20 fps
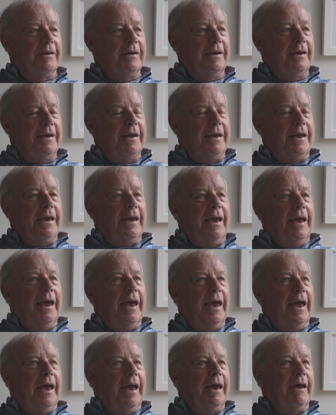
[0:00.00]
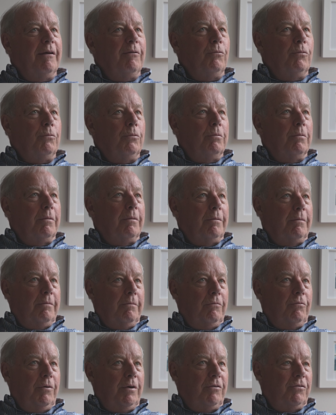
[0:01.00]
yeah. and
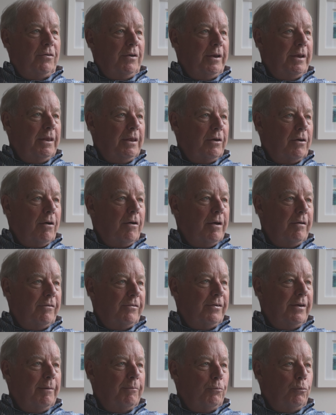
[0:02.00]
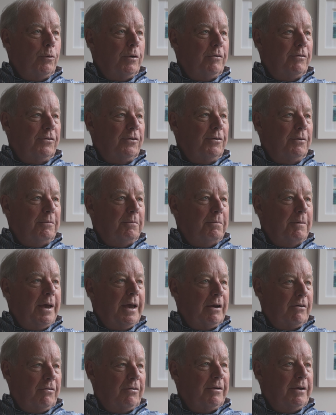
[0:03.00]
originally the concept was to
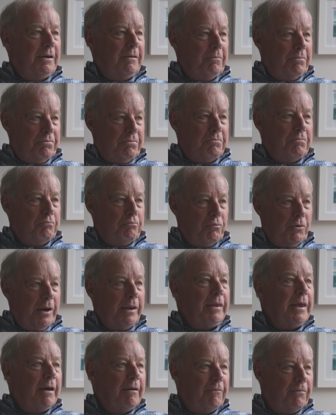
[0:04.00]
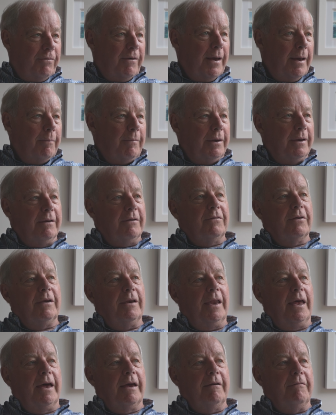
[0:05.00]
actually bring that family to
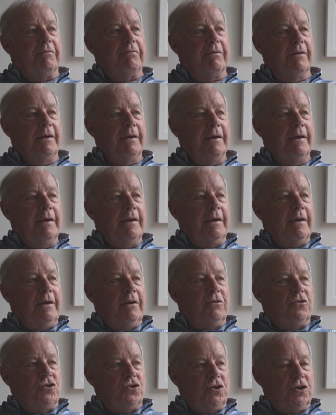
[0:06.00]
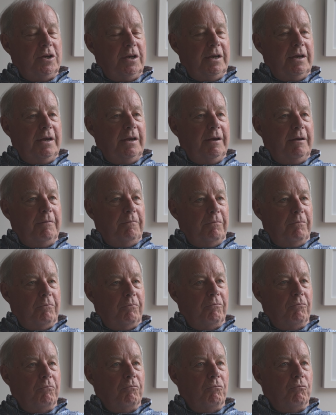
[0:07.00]
life. She
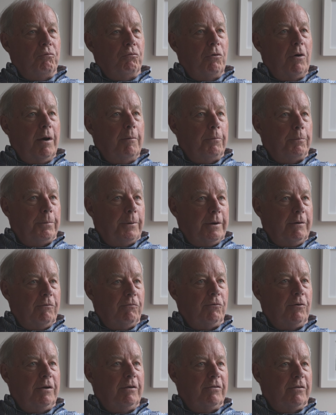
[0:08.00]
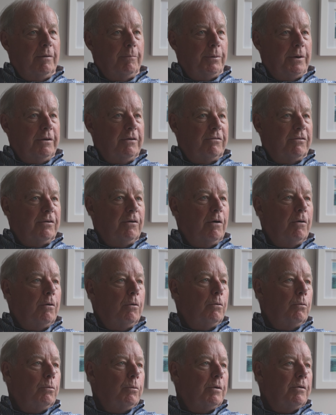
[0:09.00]
probably reasonably
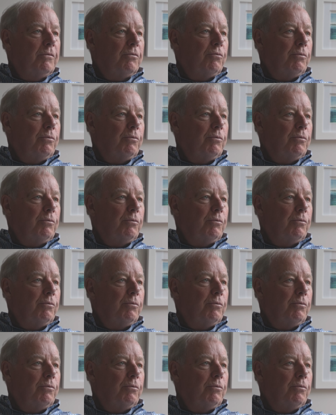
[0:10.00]
so, was